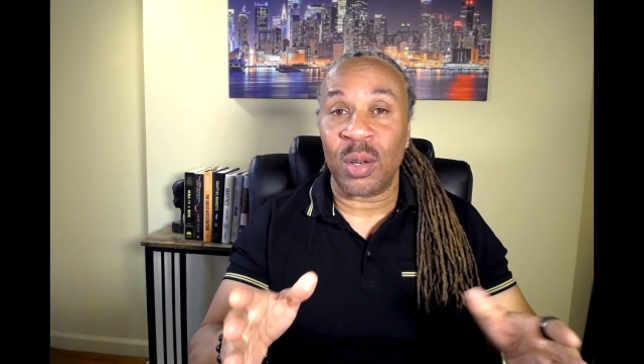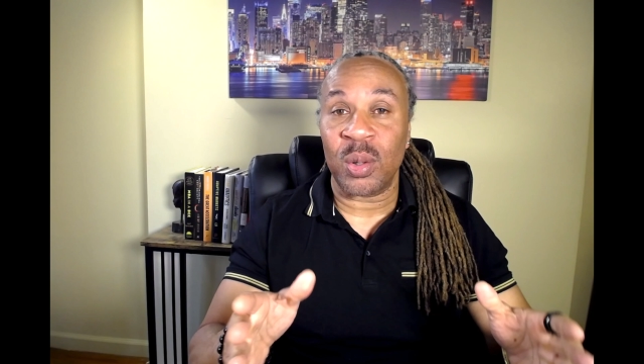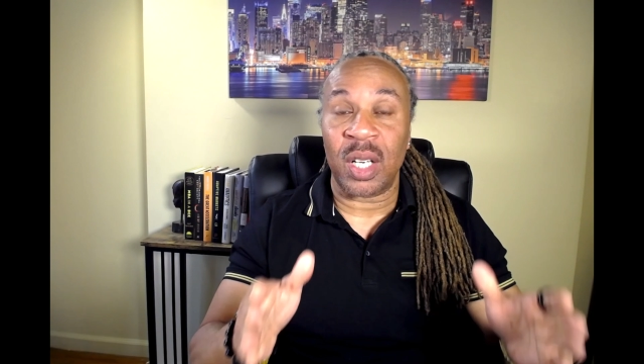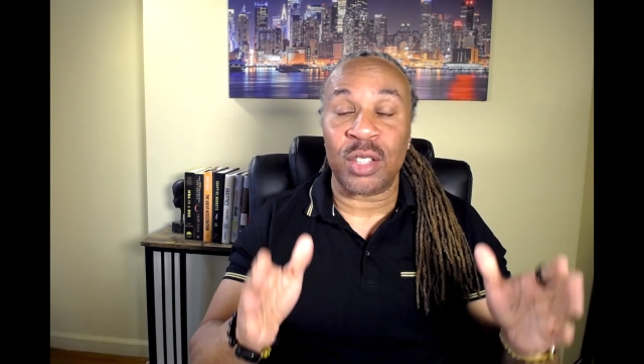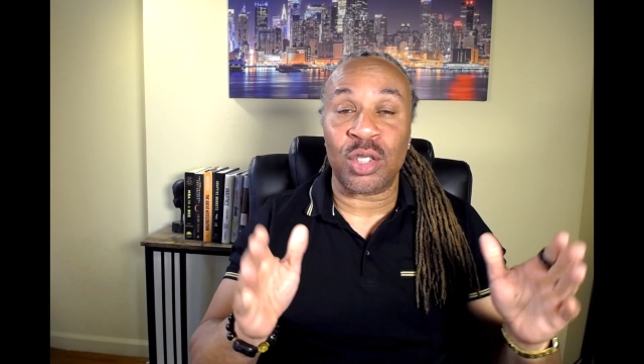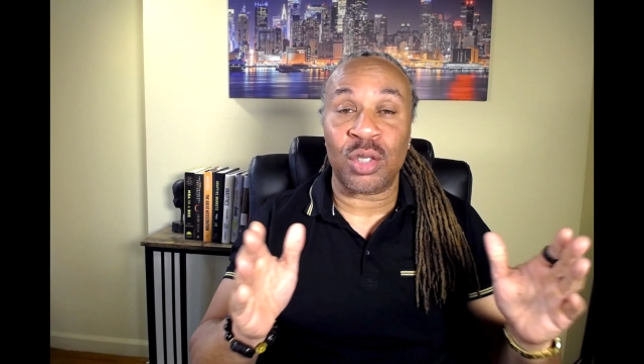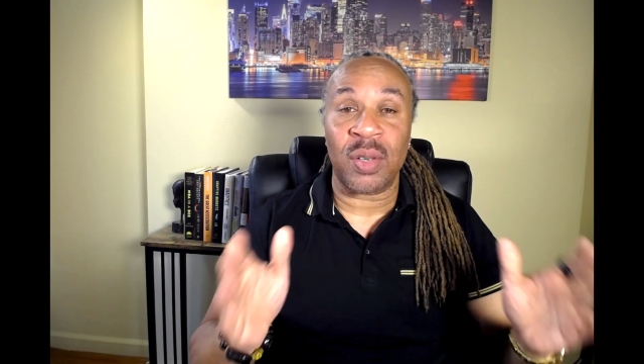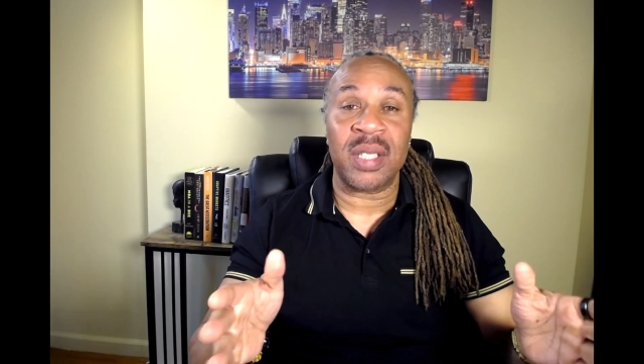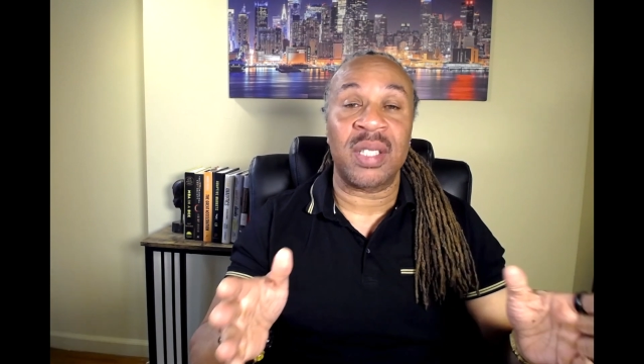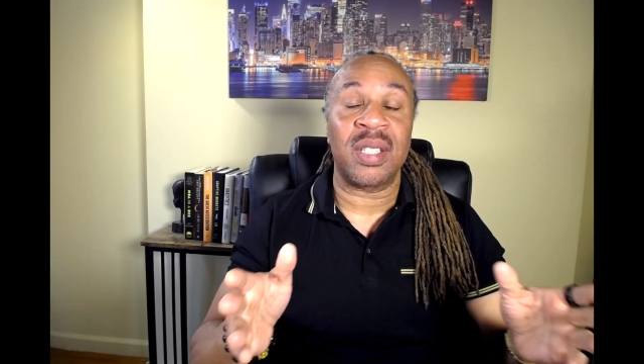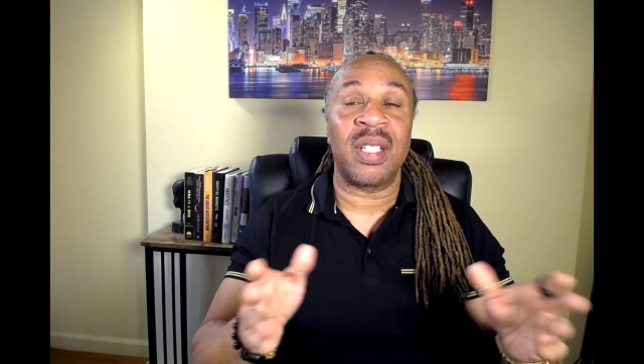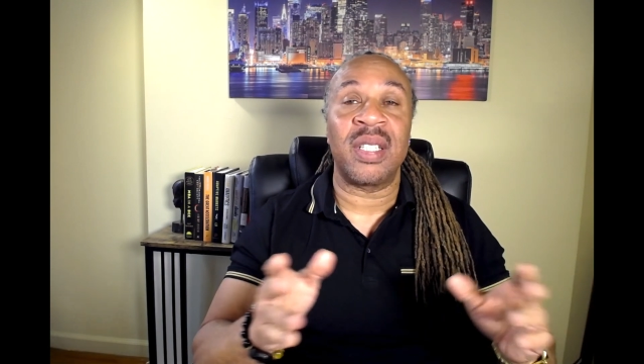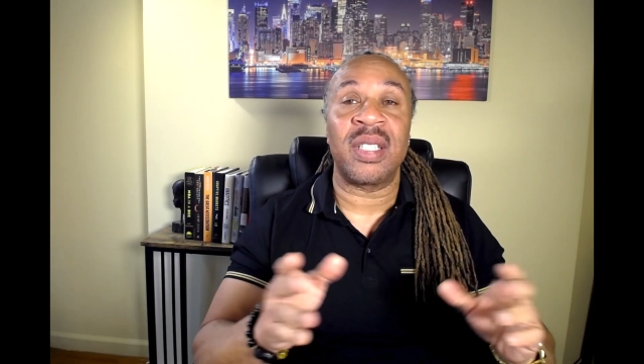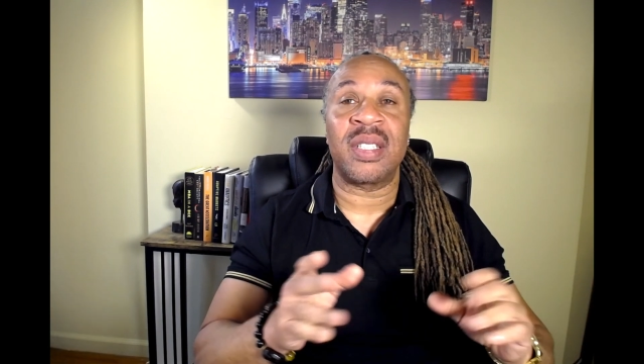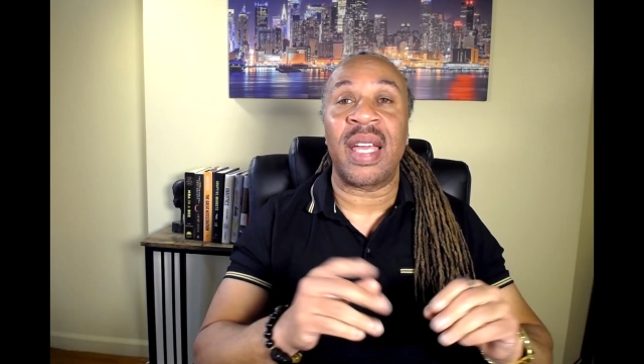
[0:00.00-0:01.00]
a trust
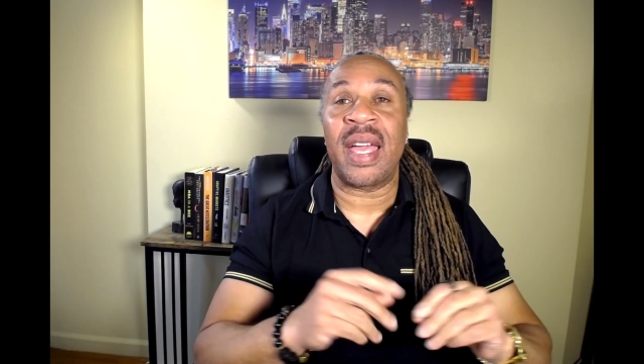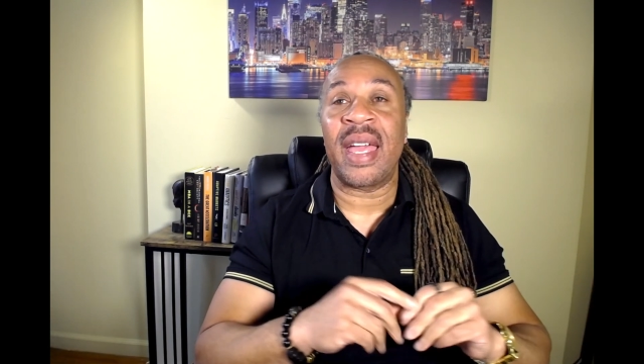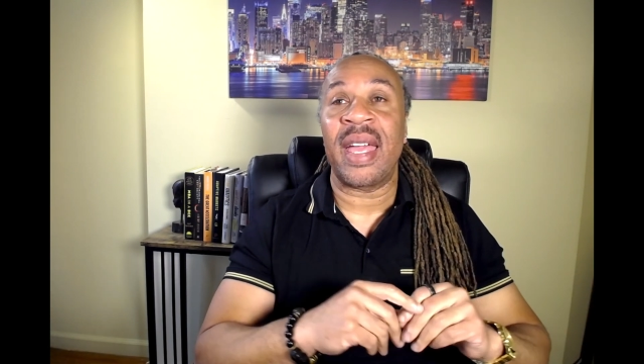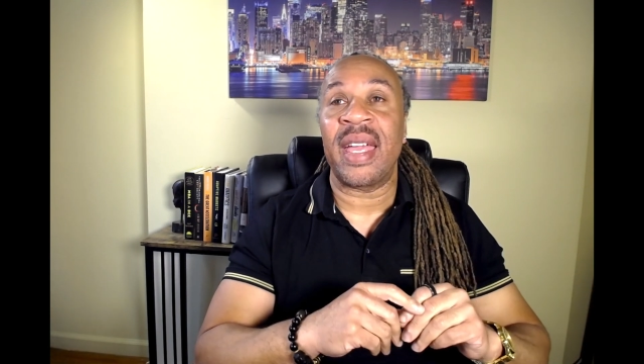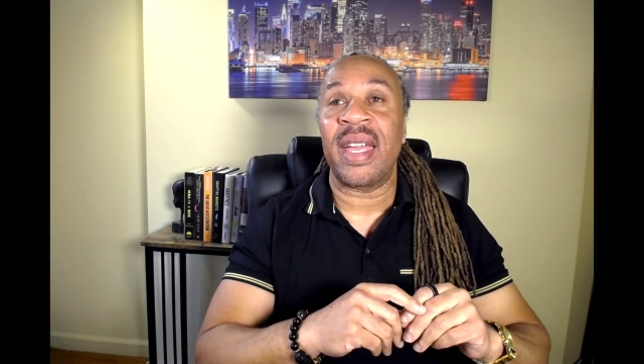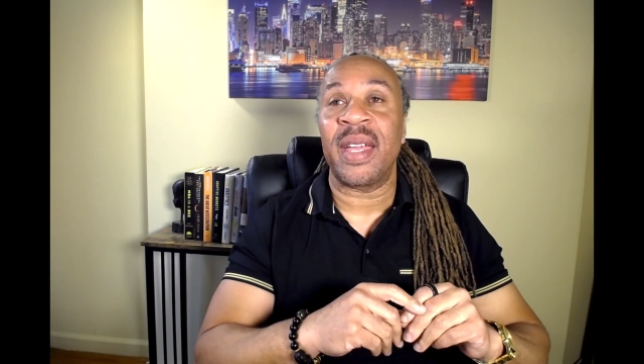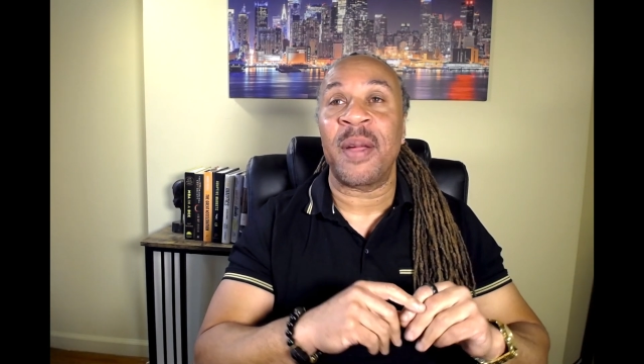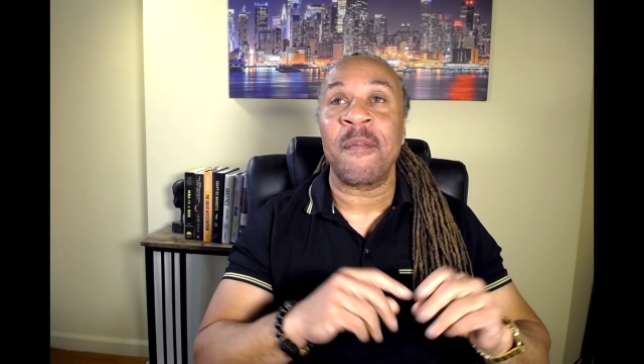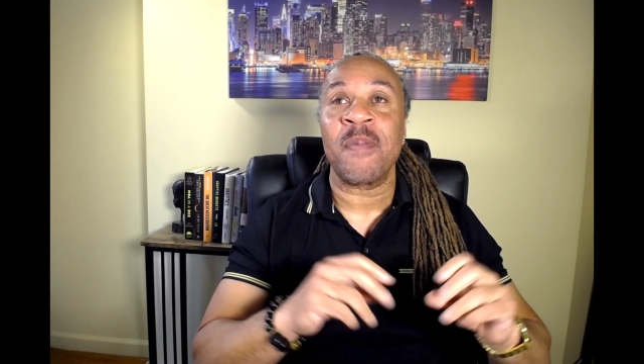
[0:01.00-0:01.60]
is a